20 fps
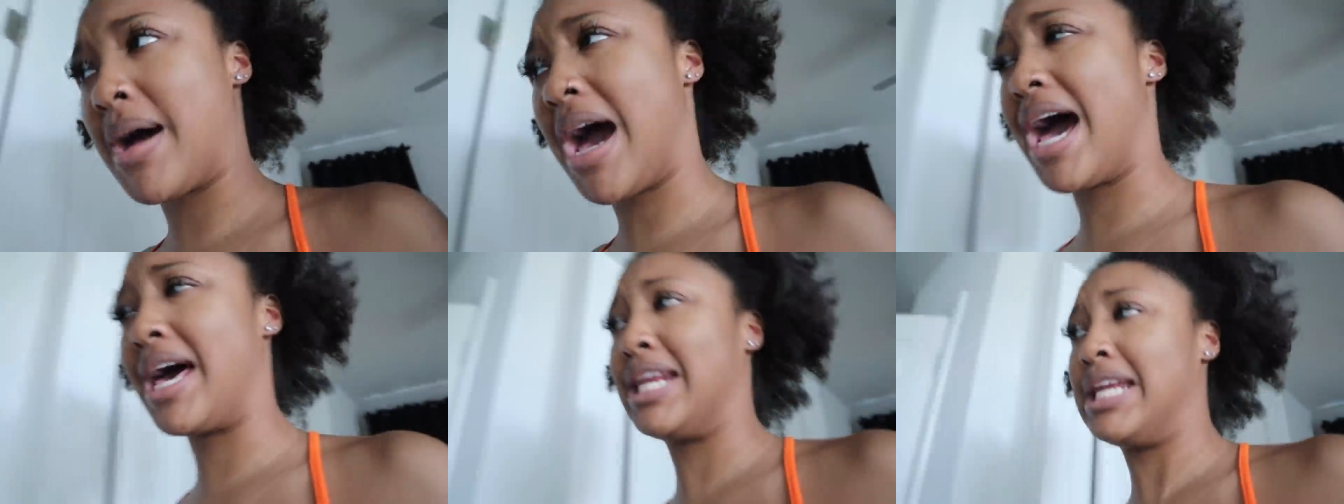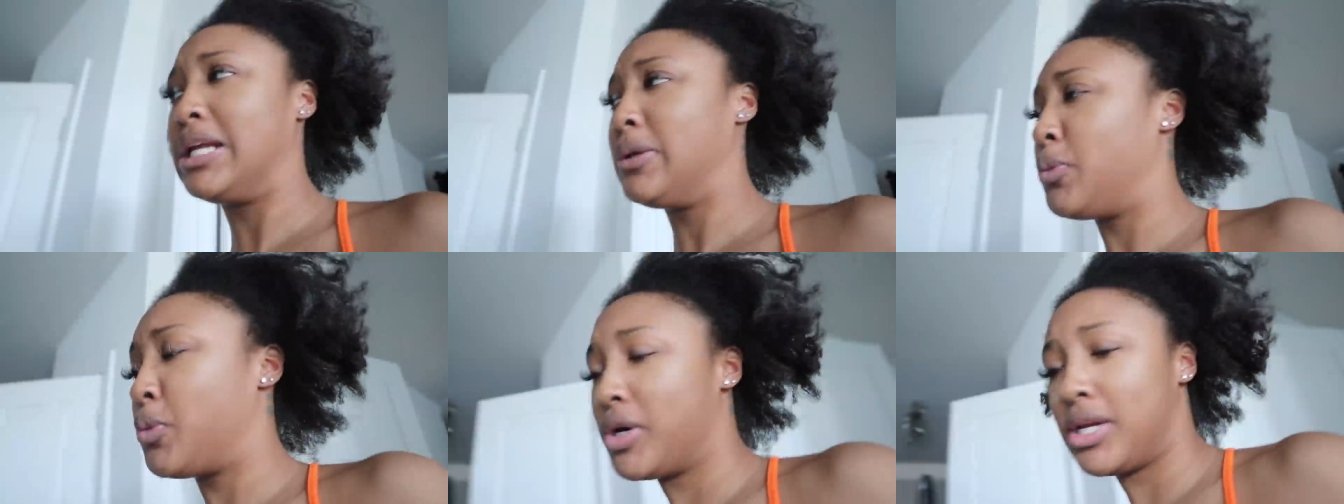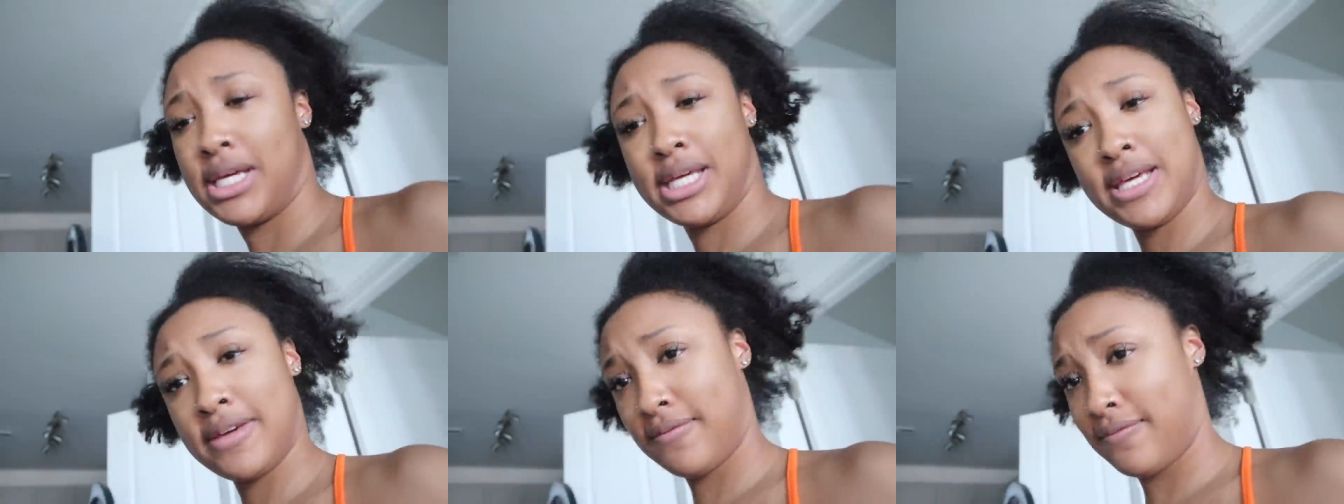I didn't want
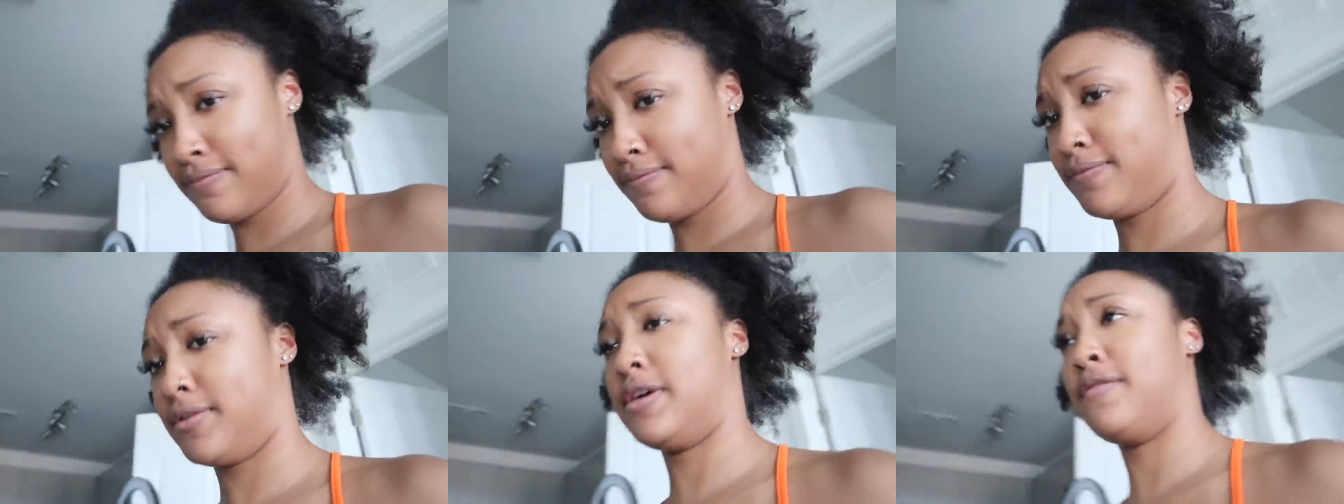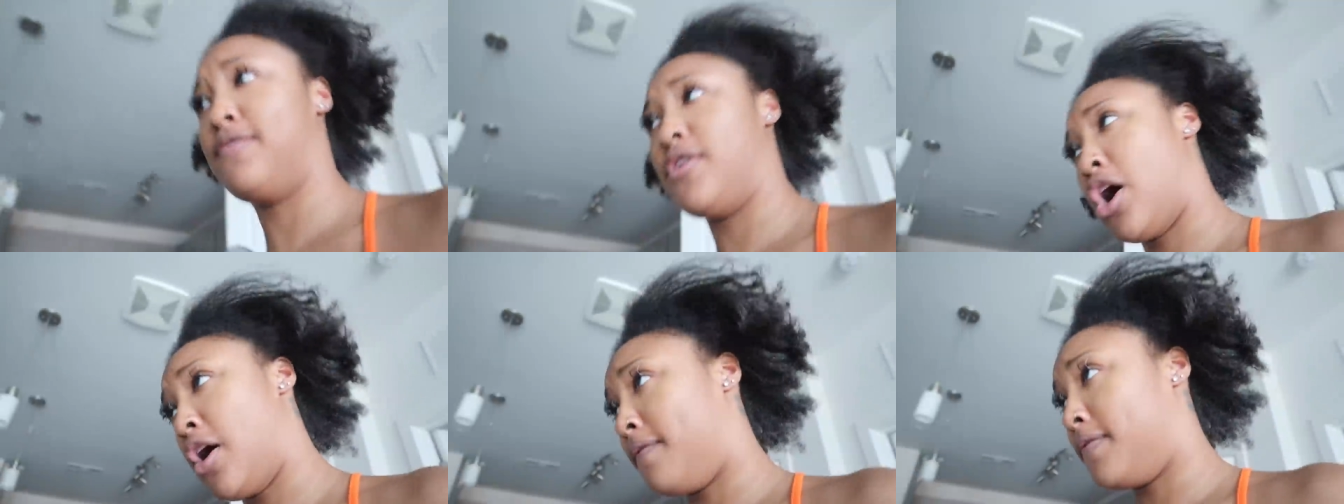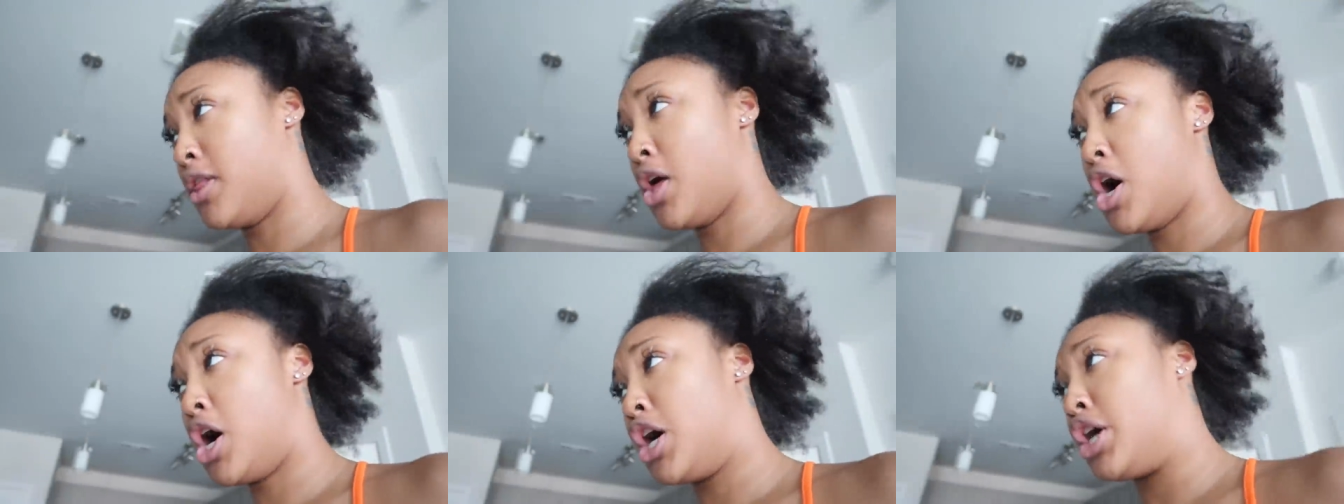to give give y'all a
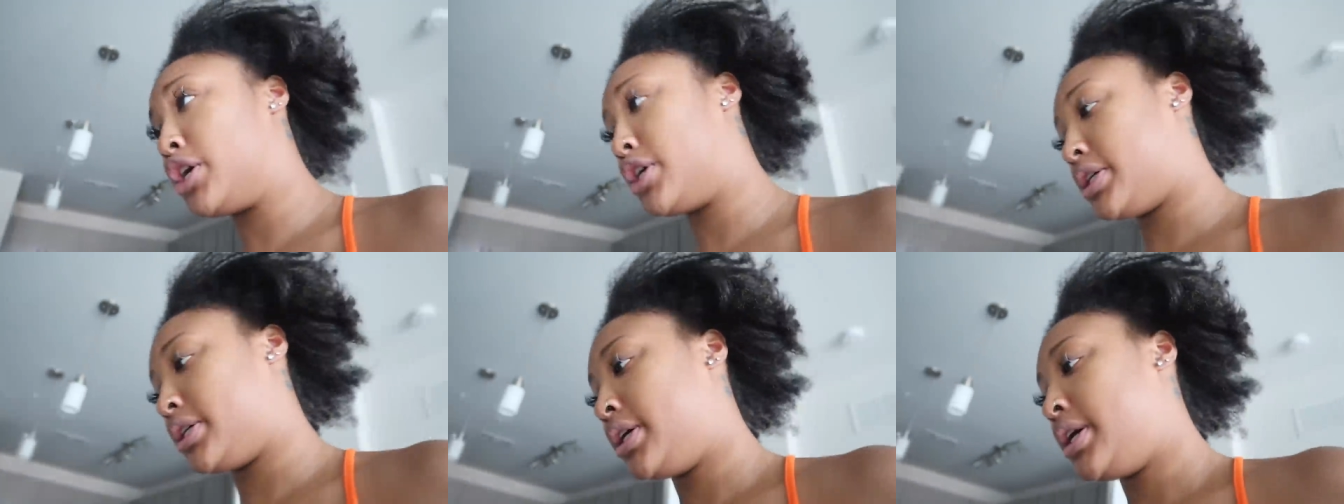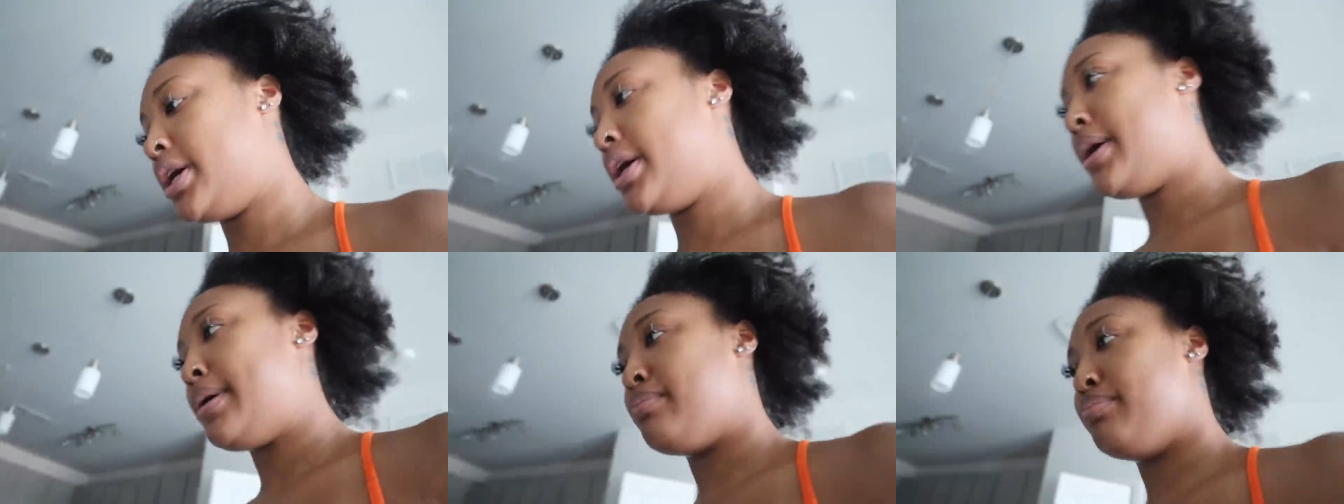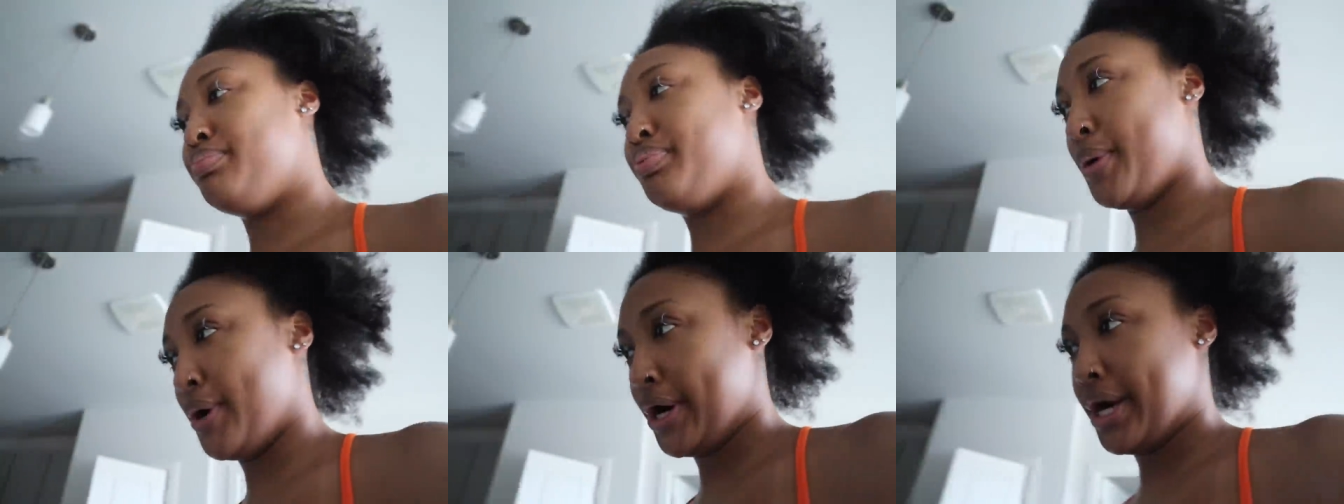vlog,
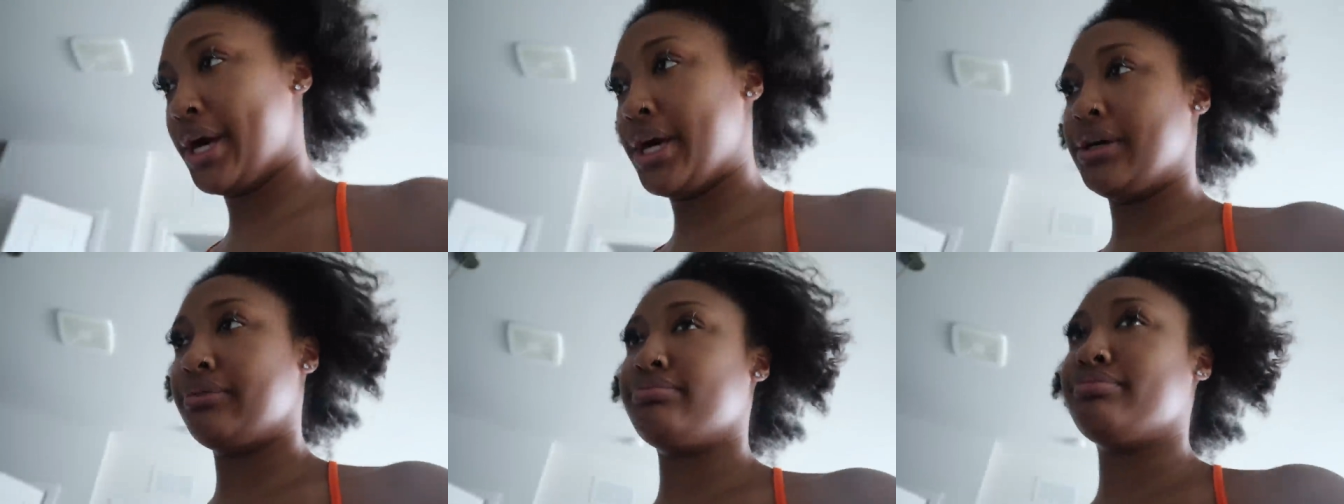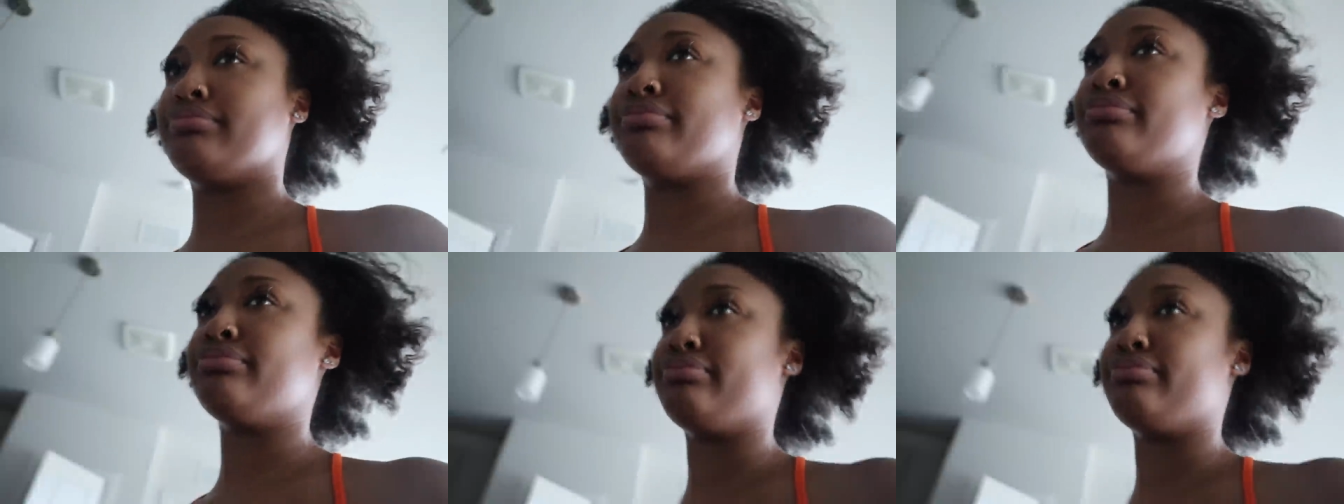but